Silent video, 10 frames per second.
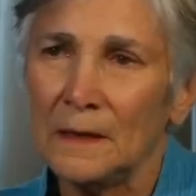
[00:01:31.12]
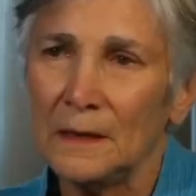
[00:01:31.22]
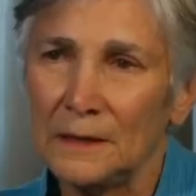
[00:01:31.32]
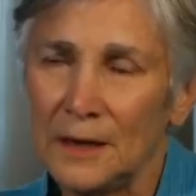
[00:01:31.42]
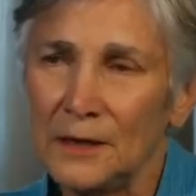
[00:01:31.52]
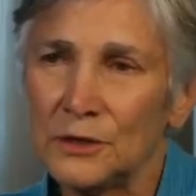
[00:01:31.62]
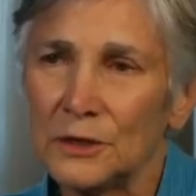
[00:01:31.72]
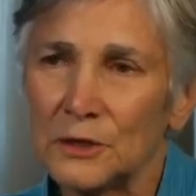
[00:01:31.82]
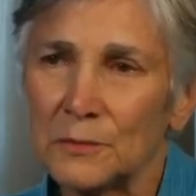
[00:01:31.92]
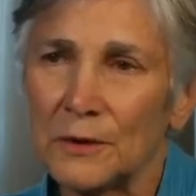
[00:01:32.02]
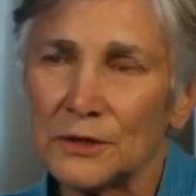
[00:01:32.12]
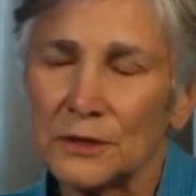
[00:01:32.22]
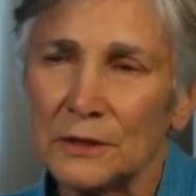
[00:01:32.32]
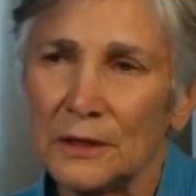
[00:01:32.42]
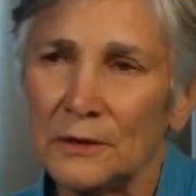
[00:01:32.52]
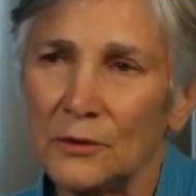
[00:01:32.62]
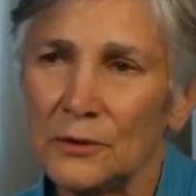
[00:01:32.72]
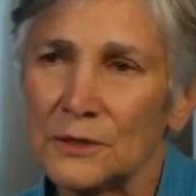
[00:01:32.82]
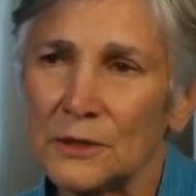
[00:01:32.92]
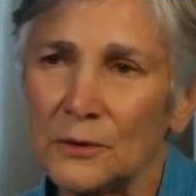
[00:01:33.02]
engage in expression and
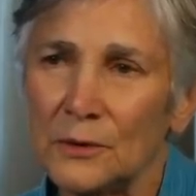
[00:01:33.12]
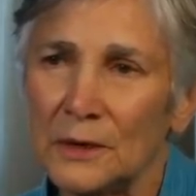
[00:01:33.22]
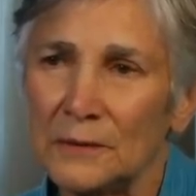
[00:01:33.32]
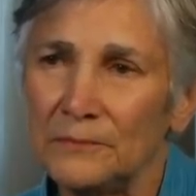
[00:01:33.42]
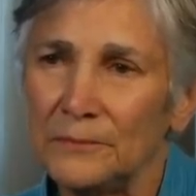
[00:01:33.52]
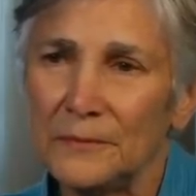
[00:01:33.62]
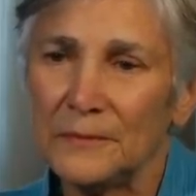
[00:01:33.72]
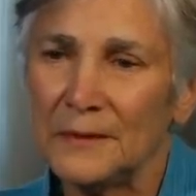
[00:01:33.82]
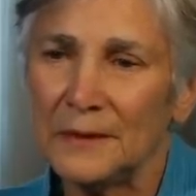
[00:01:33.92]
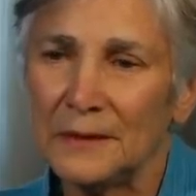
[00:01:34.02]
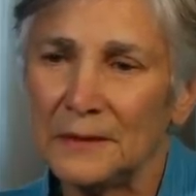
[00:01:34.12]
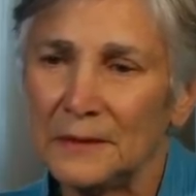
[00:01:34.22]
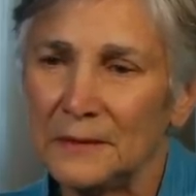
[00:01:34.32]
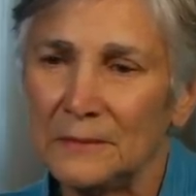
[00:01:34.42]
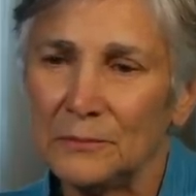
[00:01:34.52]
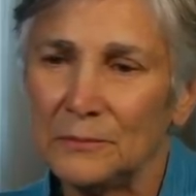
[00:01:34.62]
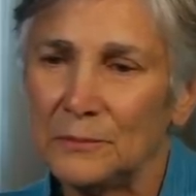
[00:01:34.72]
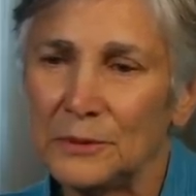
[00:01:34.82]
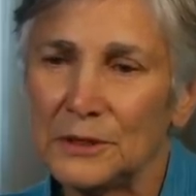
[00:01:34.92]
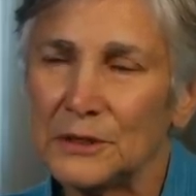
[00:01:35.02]
also um,
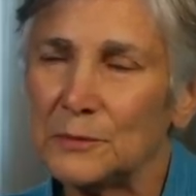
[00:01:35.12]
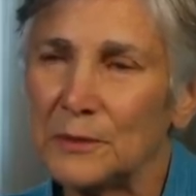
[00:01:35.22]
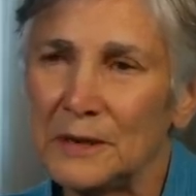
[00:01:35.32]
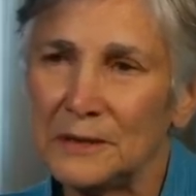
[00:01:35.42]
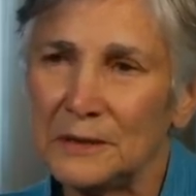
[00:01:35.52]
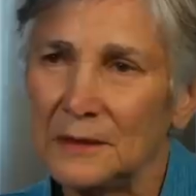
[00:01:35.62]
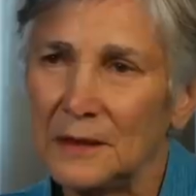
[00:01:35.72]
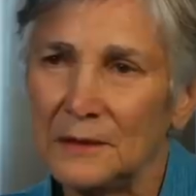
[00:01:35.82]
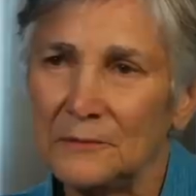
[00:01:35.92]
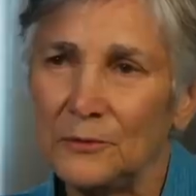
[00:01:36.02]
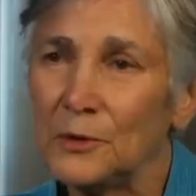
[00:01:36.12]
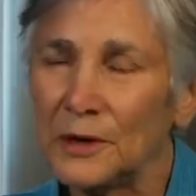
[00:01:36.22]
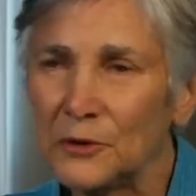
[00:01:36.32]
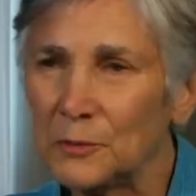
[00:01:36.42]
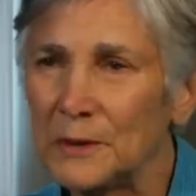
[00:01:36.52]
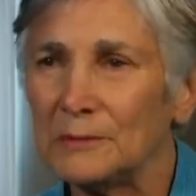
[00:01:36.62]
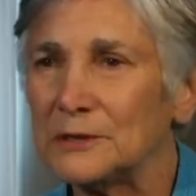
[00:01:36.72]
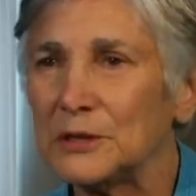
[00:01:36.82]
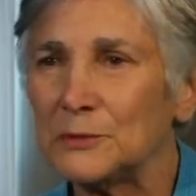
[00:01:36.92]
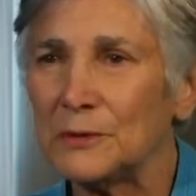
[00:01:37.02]
participate in, viewing other
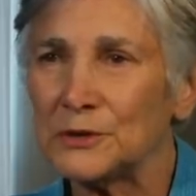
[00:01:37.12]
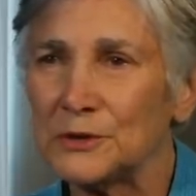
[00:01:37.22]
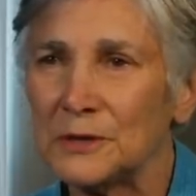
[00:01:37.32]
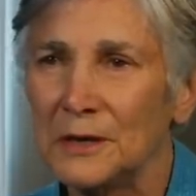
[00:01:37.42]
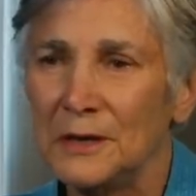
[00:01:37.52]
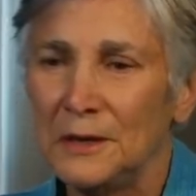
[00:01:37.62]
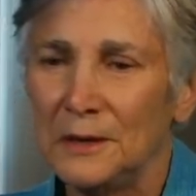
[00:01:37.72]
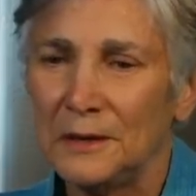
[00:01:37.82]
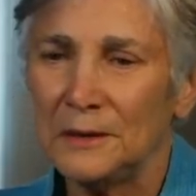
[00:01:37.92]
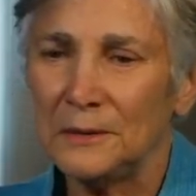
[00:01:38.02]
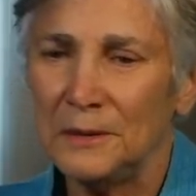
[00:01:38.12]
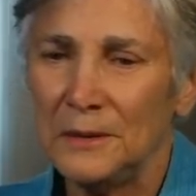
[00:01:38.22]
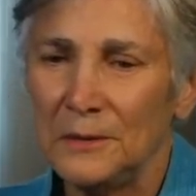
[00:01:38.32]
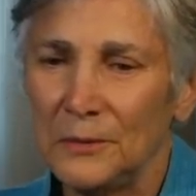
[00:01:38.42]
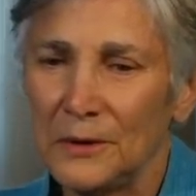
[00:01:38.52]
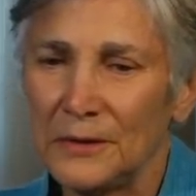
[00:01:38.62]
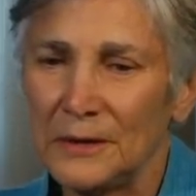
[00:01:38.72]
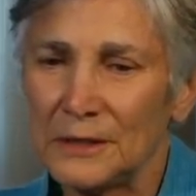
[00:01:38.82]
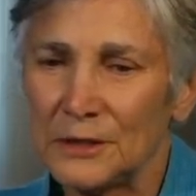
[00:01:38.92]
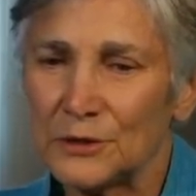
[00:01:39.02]
people's expressions. Uh, one of the
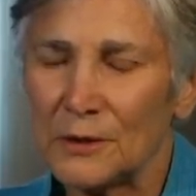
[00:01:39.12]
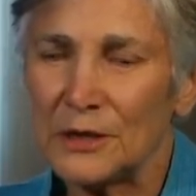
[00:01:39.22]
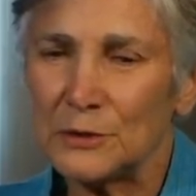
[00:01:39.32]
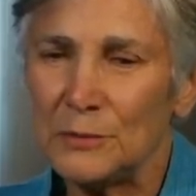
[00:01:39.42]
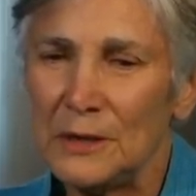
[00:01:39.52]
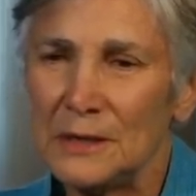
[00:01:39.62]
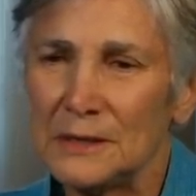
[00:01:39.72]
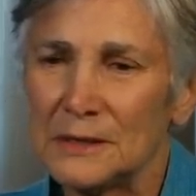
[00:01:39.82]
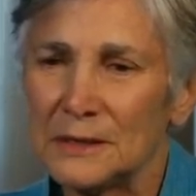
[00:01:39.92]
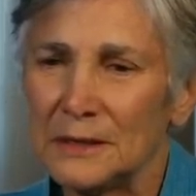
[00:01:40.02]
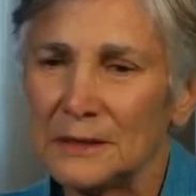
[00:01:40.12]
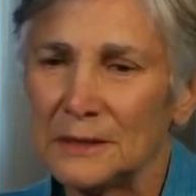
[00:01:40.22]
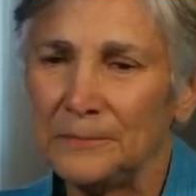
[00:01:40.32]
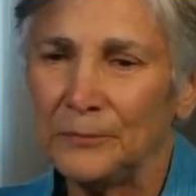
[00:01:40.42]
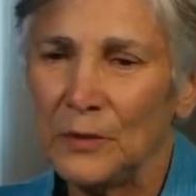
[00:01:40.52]
things that strikes me is that uh,